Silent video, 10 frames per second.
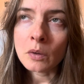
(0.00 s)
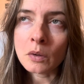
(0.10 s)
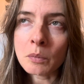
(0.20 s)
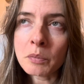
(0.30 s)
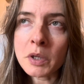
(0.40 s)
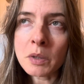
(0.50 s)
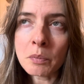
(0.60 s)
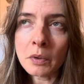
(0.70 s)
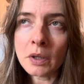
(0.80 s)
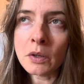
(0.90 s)
the
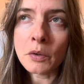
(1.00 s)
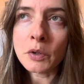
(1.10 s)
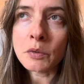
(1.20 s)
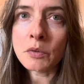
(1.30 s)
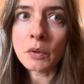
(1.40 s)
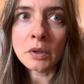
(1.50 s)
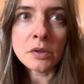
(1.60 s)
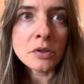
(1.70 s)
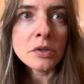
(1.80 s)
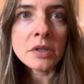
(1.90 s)
people that know you don't
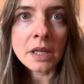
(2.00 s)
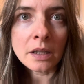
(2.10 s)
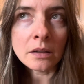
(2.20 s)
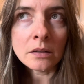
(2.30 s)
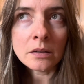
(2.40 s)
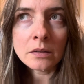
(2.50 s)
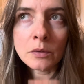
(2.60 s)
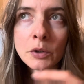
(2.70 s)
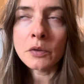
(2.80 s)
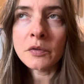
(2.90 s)
understand, or
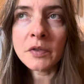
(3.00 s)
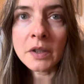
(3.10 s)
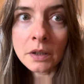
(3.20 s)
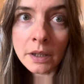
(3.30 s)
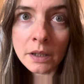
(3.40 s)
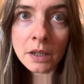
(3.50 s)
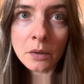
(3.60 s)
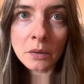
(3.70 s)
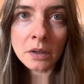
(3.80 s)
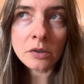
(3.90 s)
you feel like they
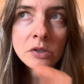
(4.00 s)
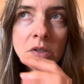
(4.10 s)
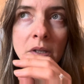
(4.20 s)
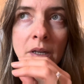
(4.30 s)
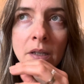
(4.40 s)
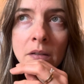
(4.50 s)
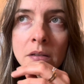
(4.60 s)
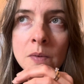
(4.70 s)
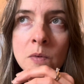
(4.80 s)
don't understand,